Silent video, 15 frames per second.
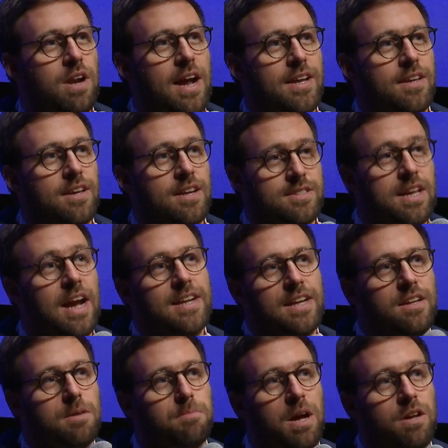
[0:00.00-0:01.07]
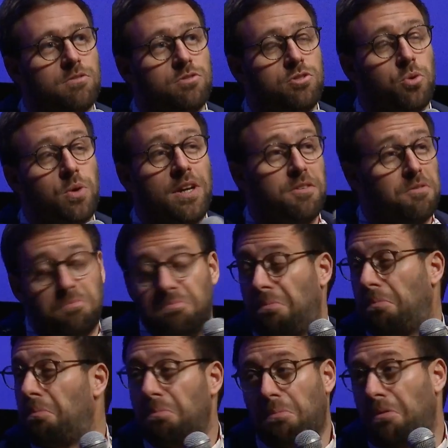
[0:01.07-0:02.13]
like excited about doing
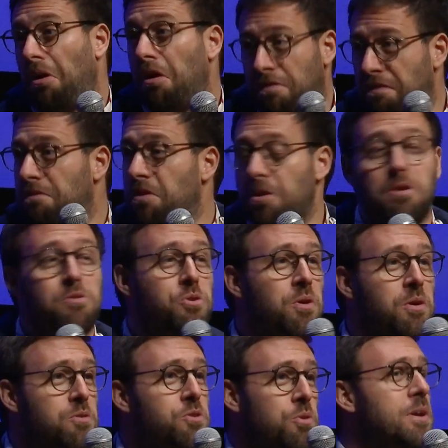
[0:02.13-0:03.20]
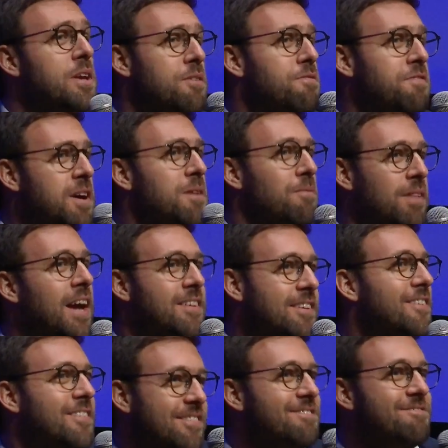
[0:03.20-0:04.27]
a film,
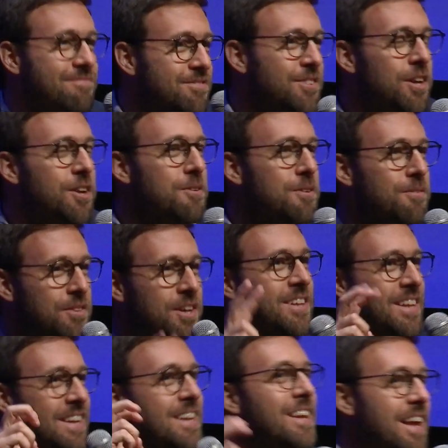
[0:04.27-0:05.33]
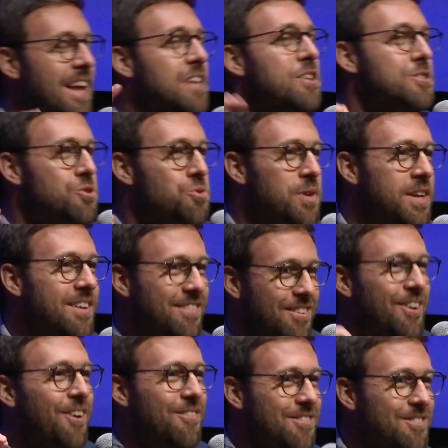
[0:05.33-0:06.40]
like not an industry,
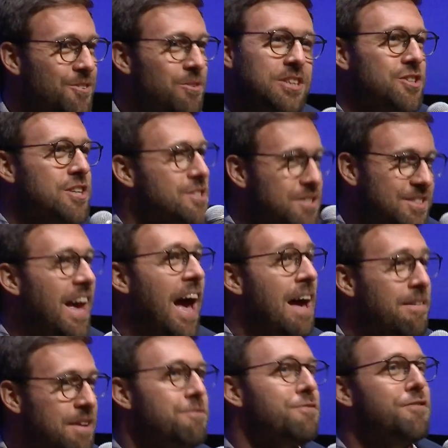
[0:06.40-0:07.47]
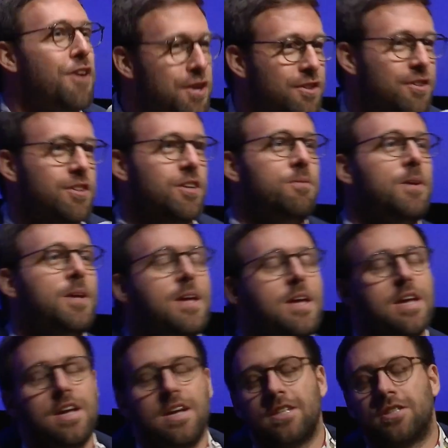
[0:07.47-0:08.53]
you know, doing just having fun, you know.
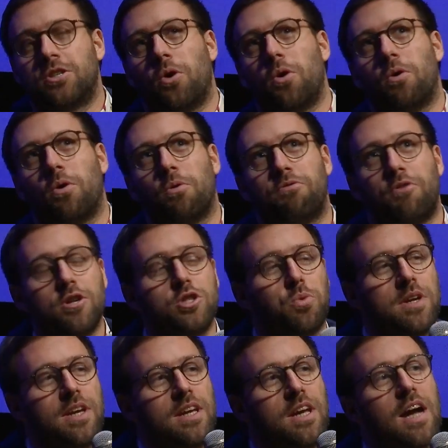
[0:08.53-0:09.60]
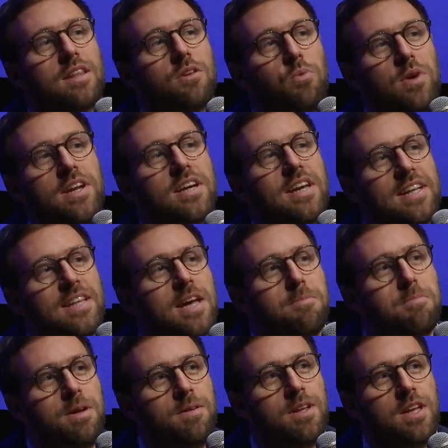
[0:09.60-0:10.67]
So first we got Reda
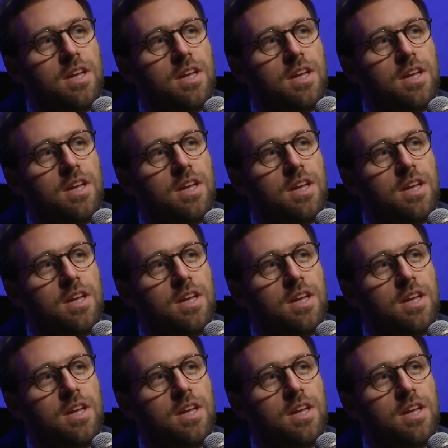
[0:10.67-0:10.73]
Kateb,